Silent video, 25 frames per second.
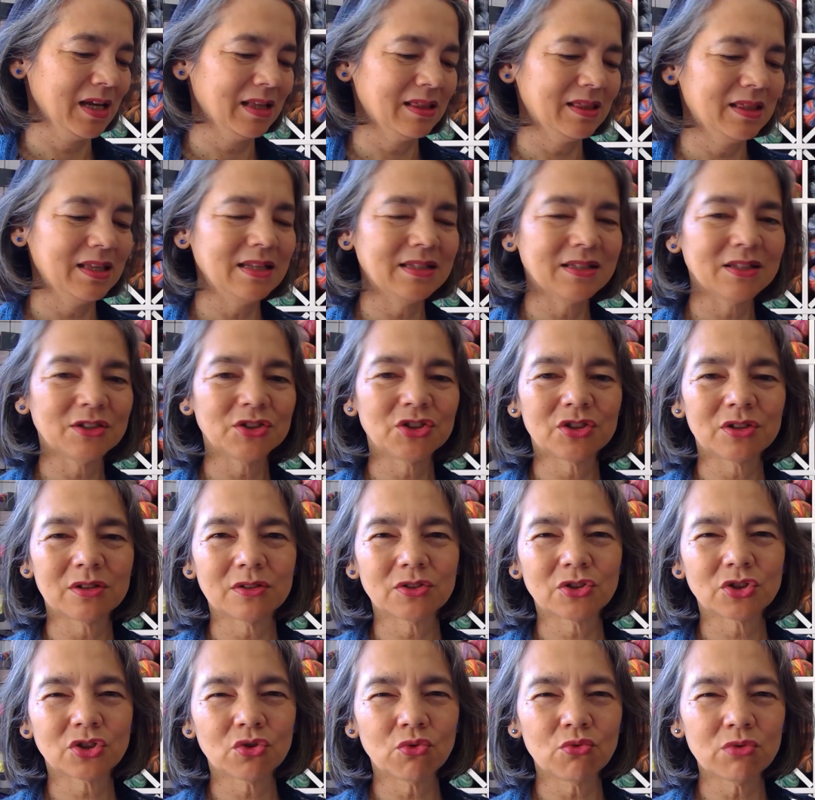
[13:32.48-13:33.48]
these are
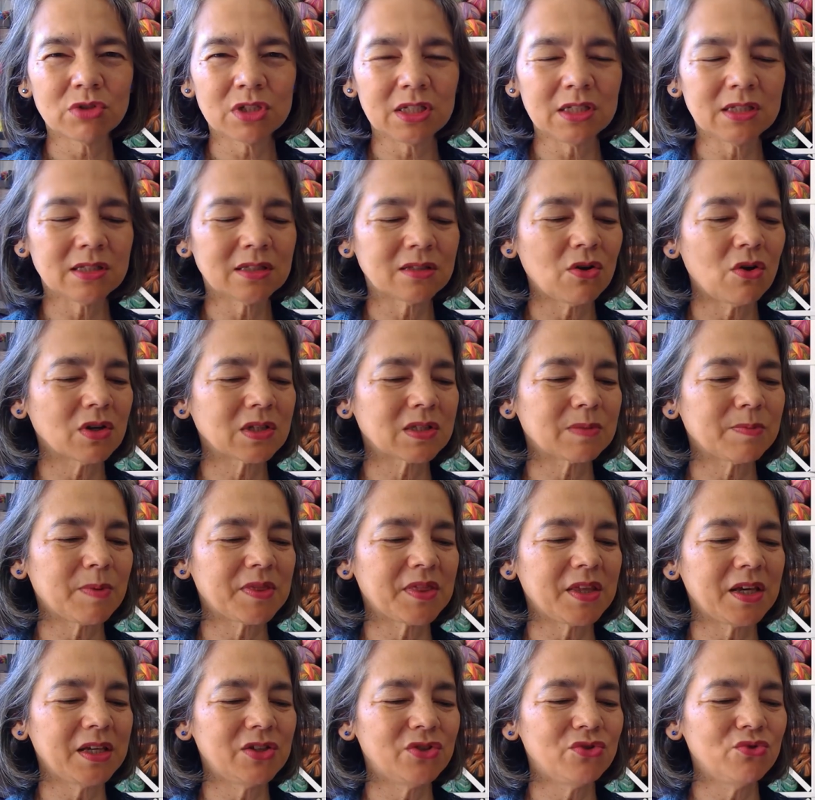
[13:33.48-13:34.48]
shorty socks,
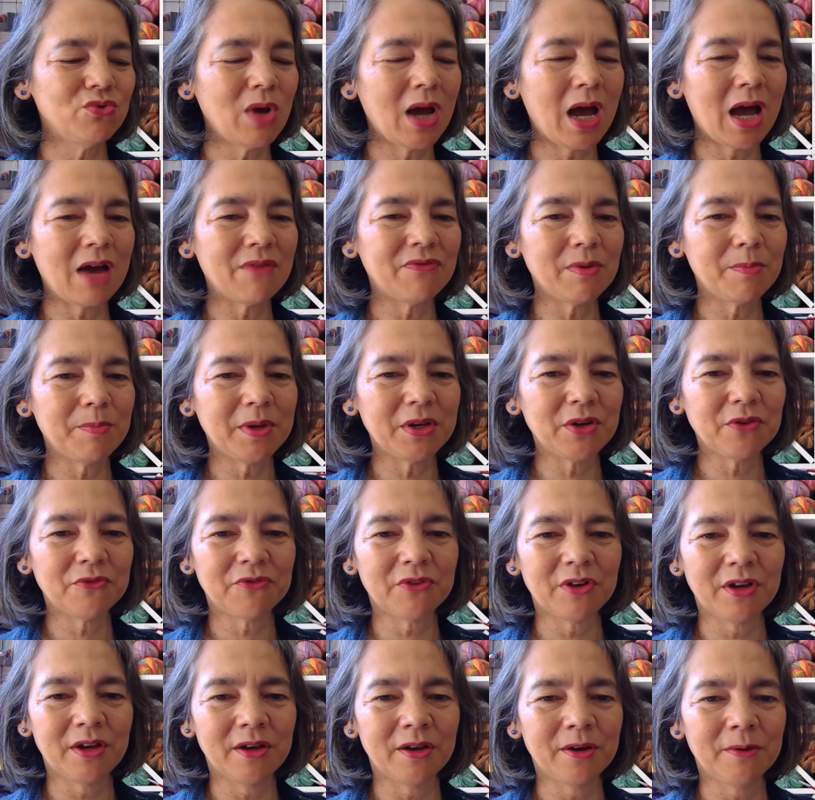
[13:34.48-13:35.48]
but they do have a bit of
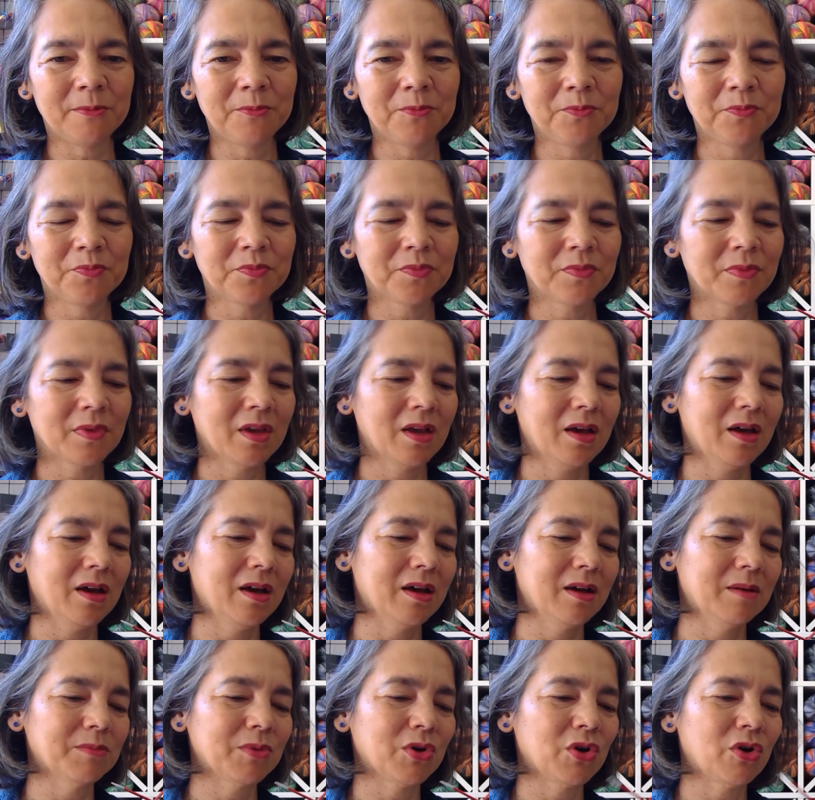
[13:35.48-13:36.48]
a
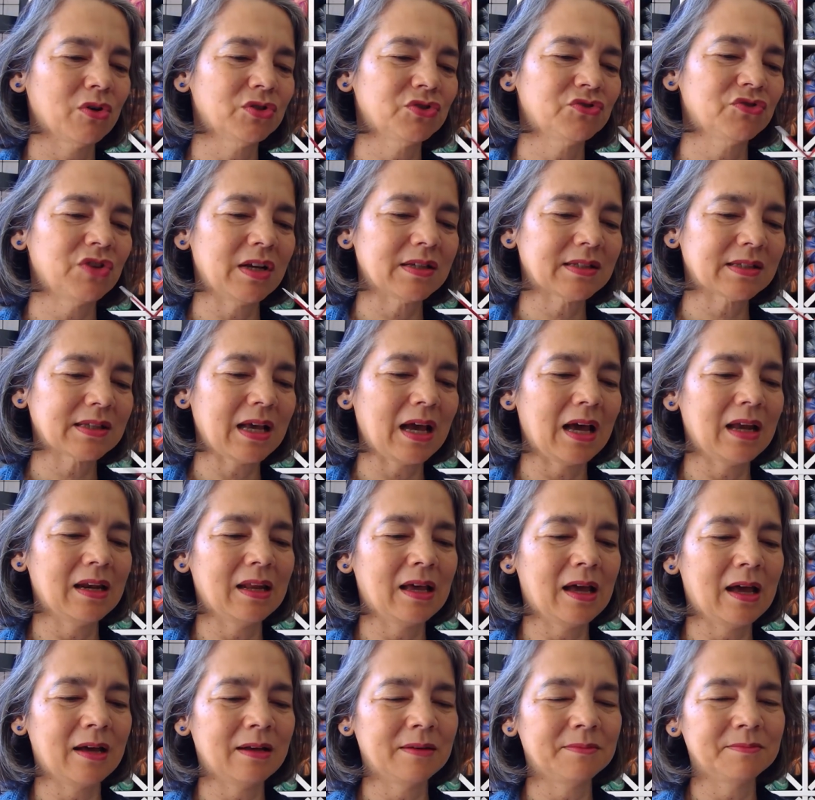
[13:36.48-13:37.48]
contrast
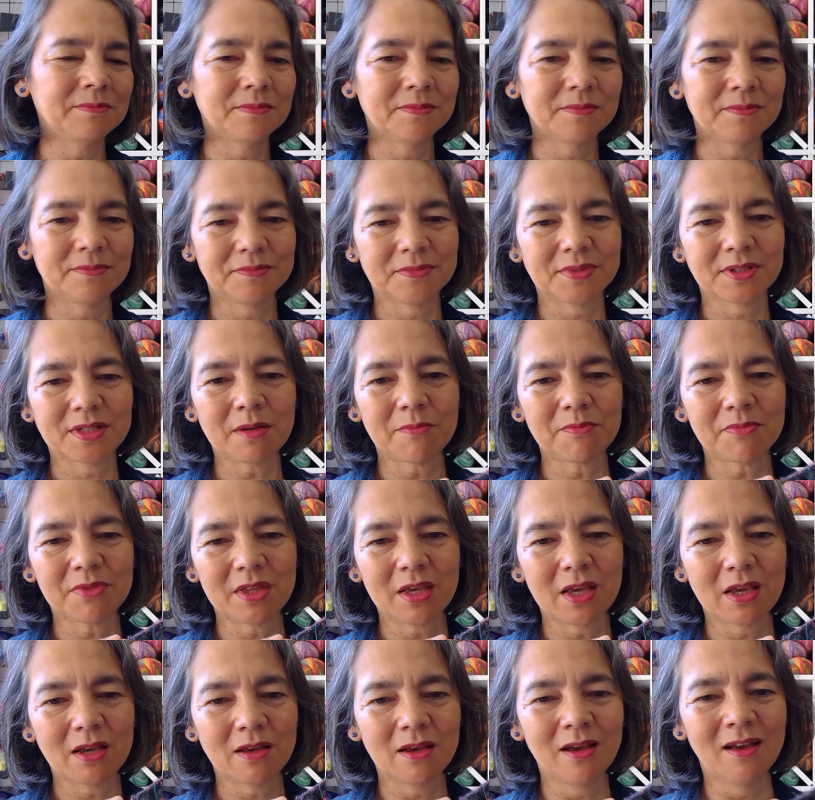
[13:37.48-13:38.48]
color
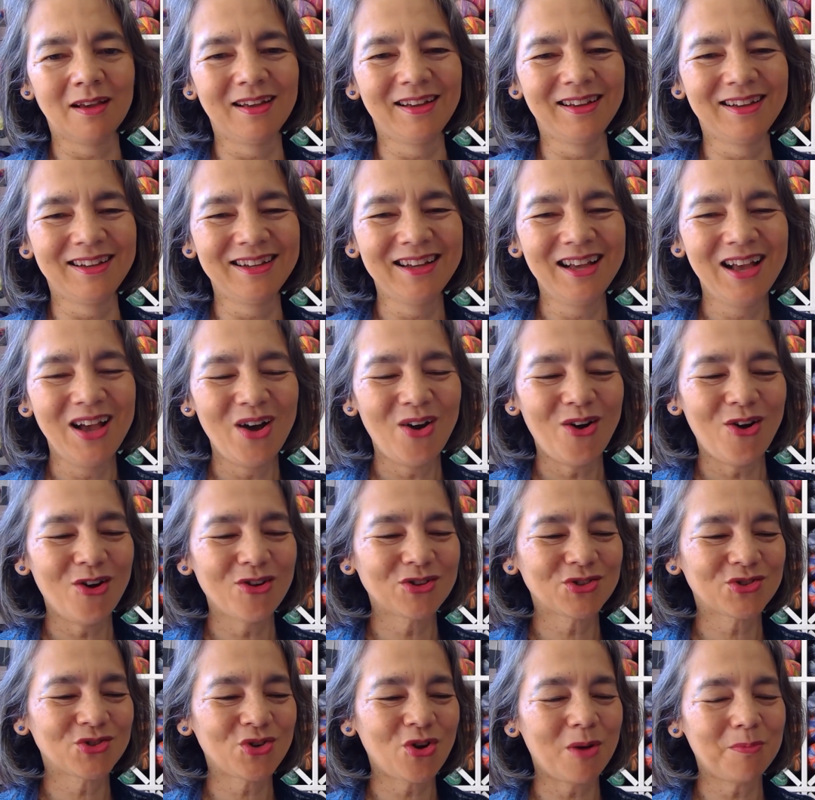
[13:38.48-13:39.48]
something
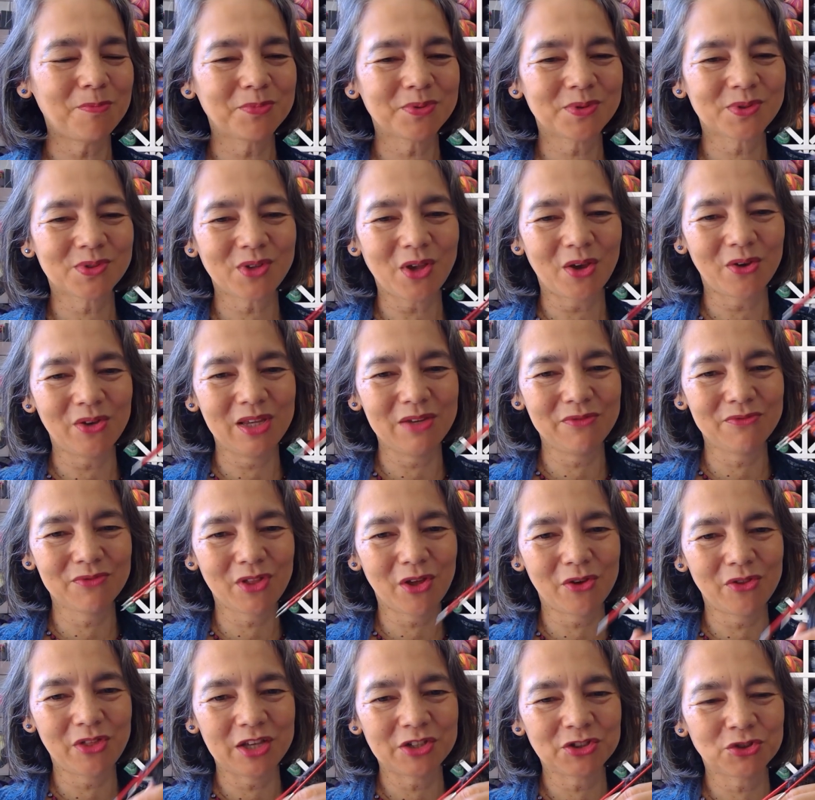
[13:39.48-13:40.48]
on top, so even
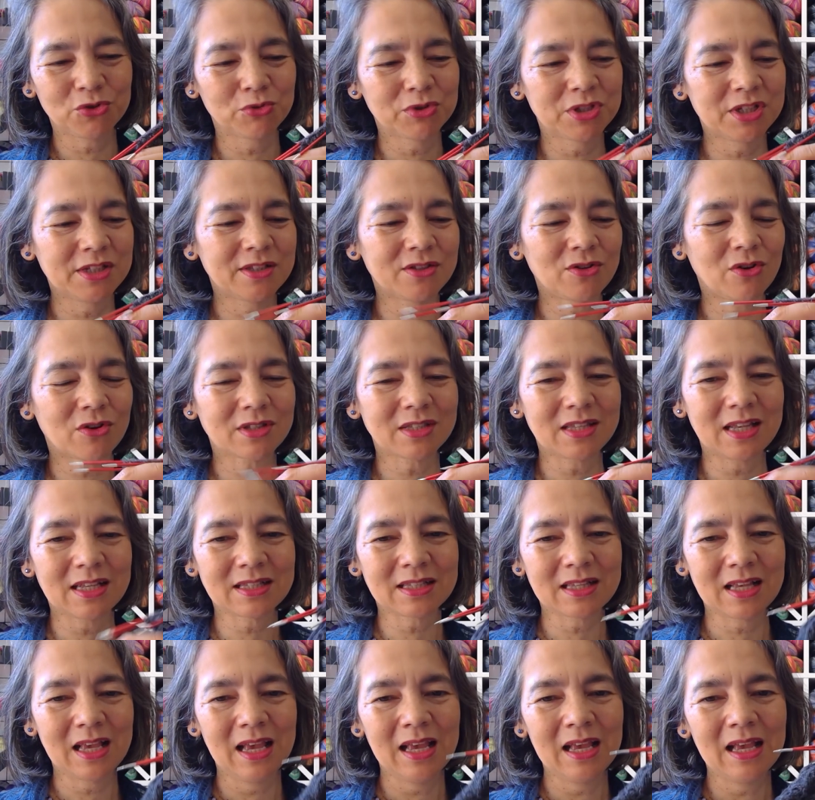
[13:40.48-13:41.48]
though they're shorty socks,
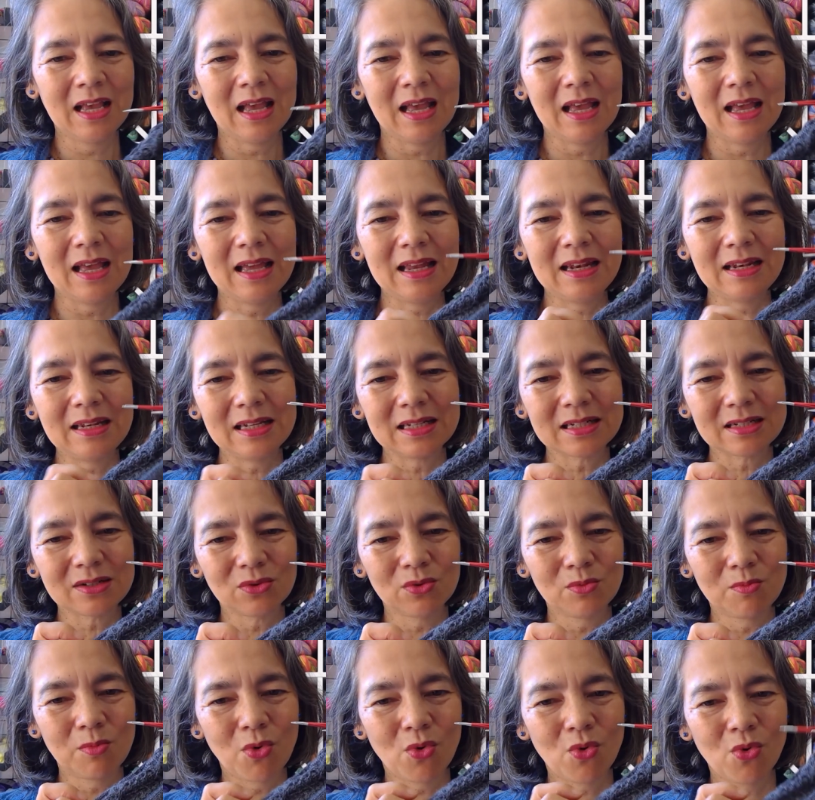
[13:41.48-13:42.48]
there's a
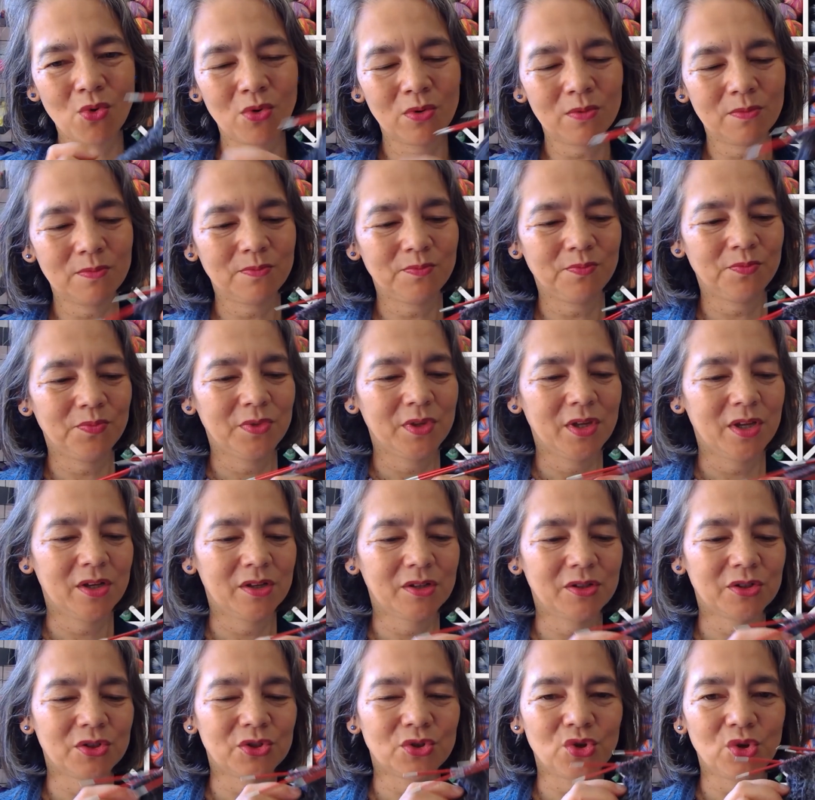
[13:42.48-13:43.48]
little more
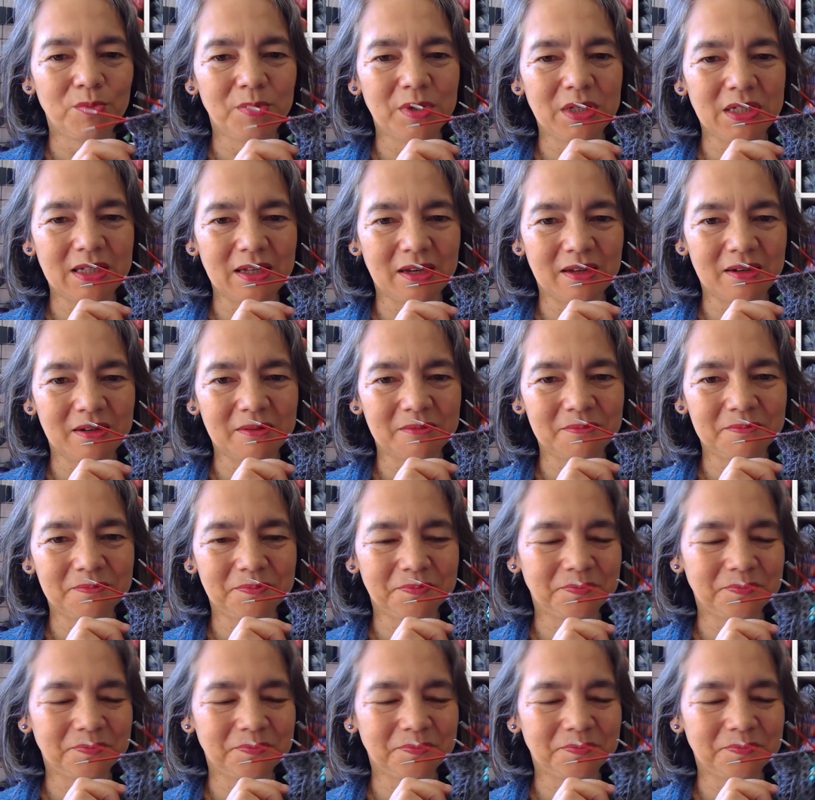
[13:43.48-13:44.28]
to be done.